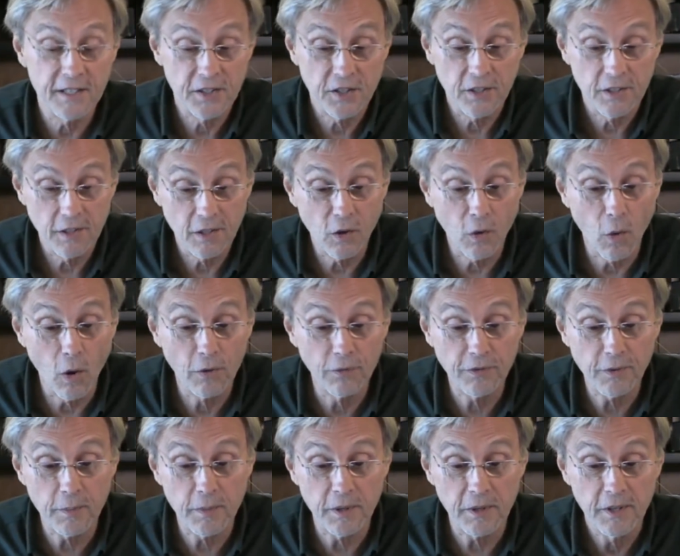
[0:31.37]
That's a, a
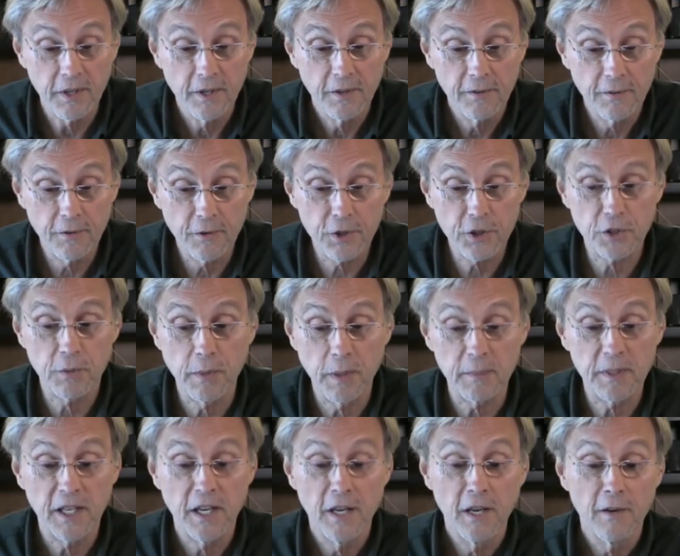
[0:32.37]
quote from the First
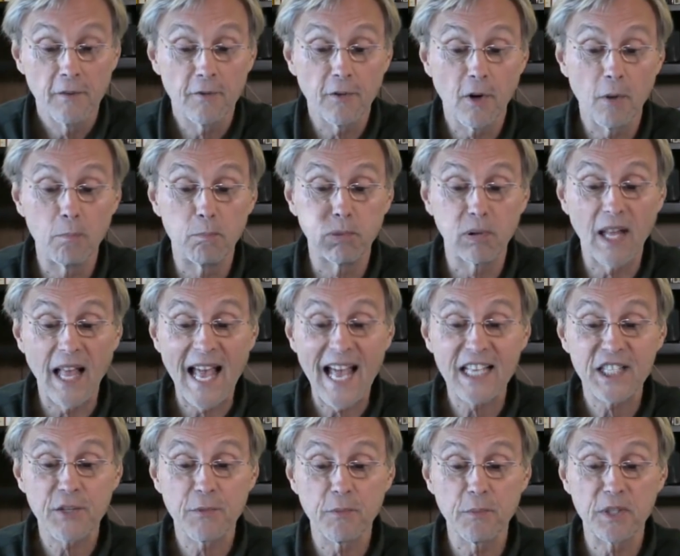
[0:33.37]
Amendment for a
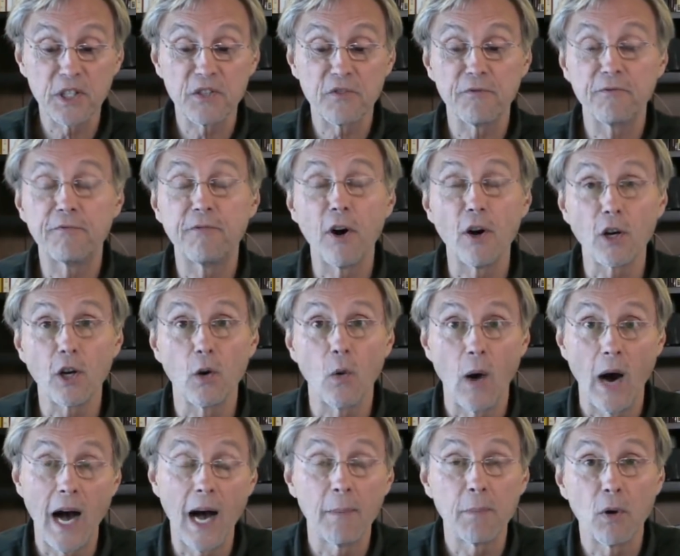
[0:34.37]
blasphemous
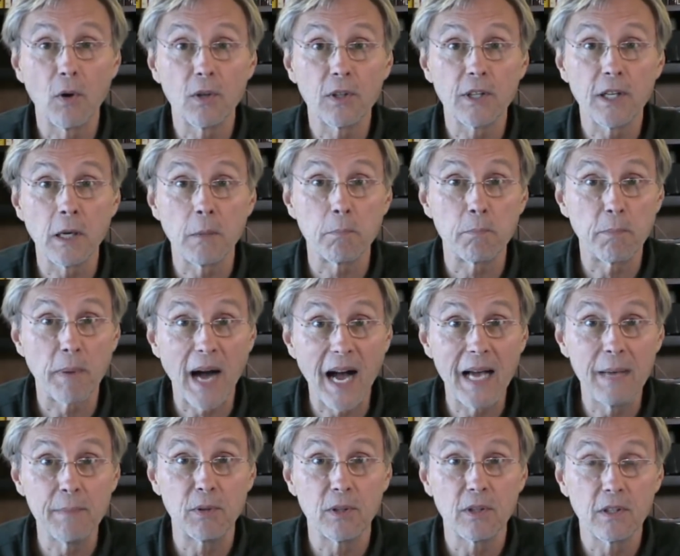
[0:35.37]
photo op holding a
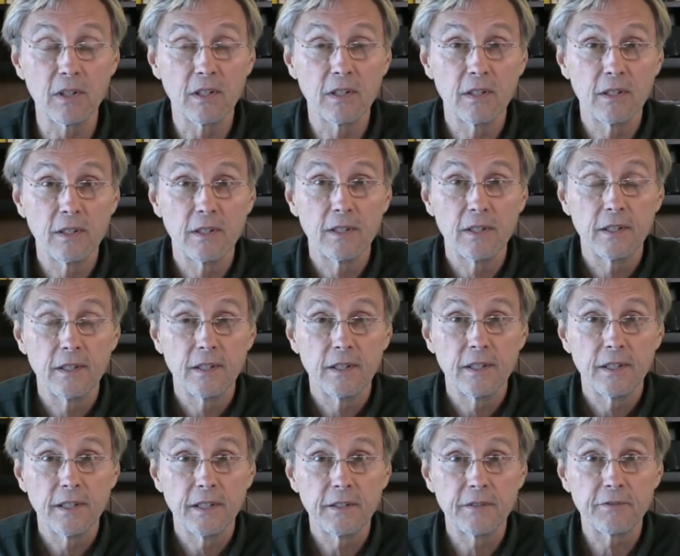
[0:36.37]
Bible
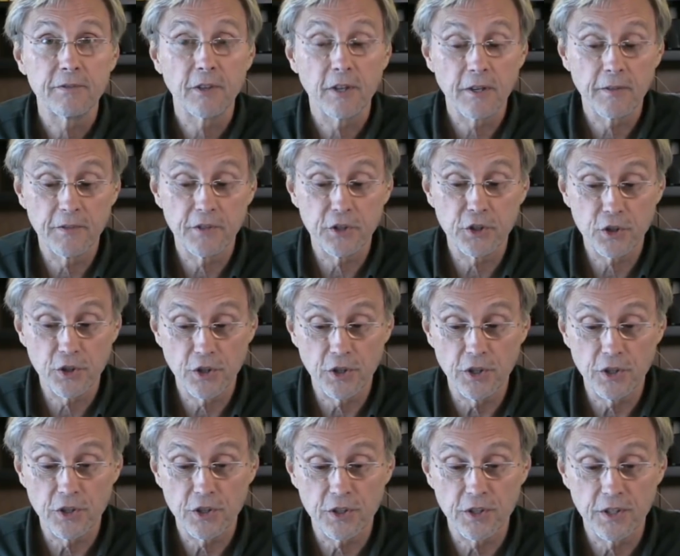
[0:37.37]
in front of the
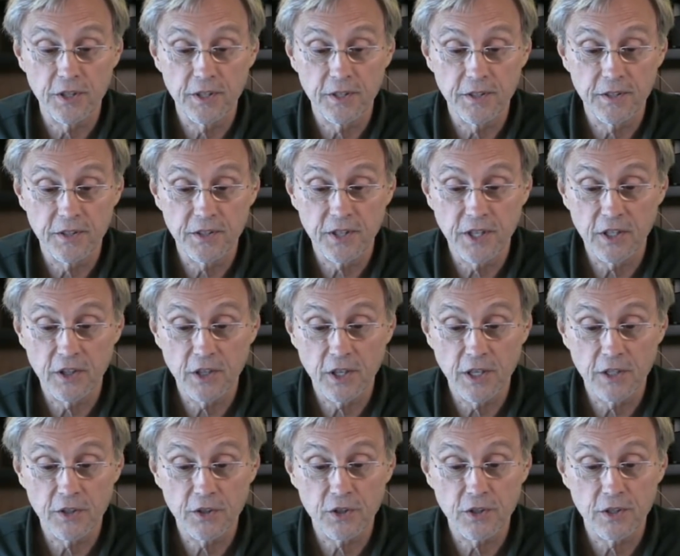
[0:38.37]
church, the, the St.
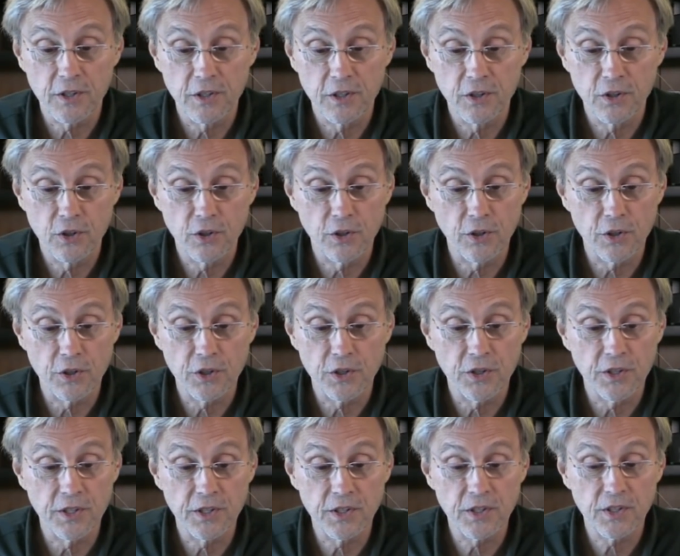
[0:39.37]
John's uh,
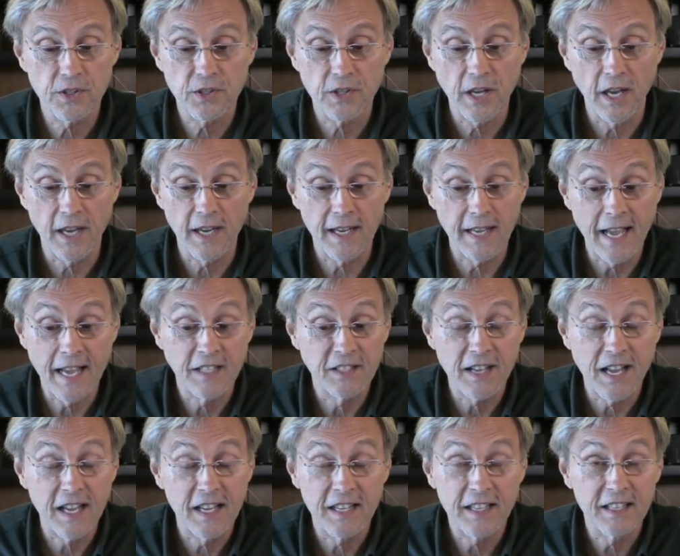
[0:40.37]
Church. This
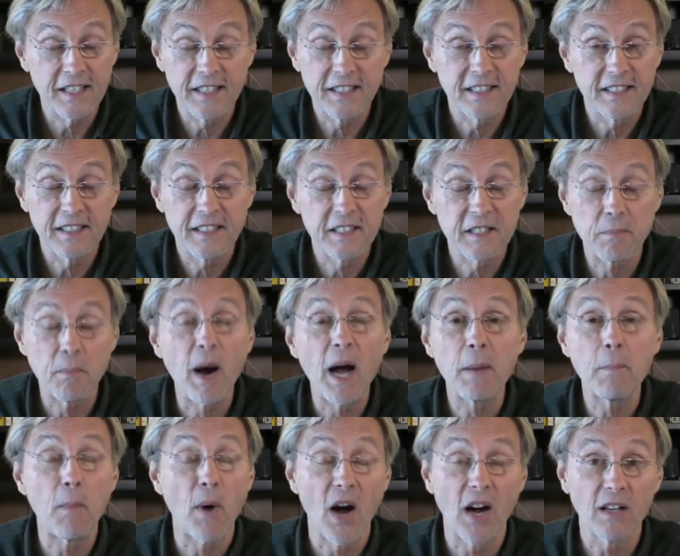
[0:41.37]
and, and, uh, and uh,
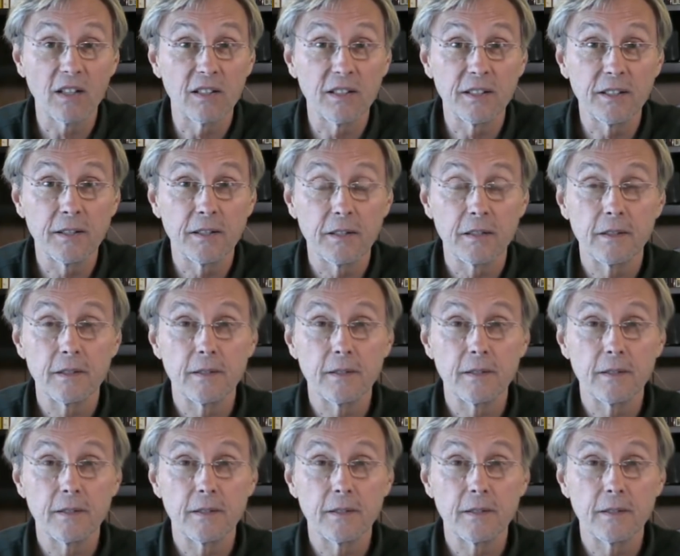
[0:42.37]
mind-boggling.